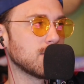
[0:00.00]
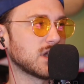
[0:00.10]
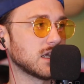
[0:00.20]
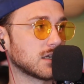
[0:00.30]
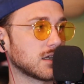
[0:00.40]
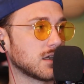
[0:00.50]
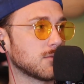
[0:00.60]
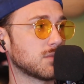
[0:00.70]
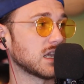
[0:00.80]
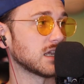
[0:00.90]
Peak,
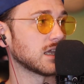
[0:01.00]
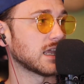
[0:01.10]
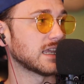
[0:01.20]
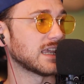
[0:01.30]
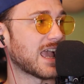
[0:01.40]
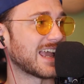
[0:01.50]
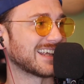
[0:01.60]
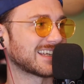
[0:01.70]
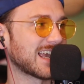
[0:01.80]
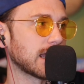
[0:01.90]

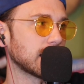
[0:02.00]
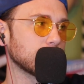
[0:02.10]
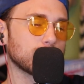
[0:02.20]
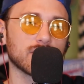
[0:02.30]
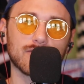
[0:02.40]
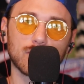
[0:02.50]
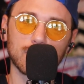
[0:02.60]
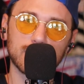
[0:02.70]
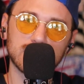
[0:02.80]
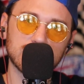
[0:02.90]
P-E-A-K,
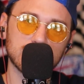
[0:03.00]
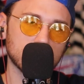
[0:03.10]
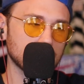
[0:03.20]
performance,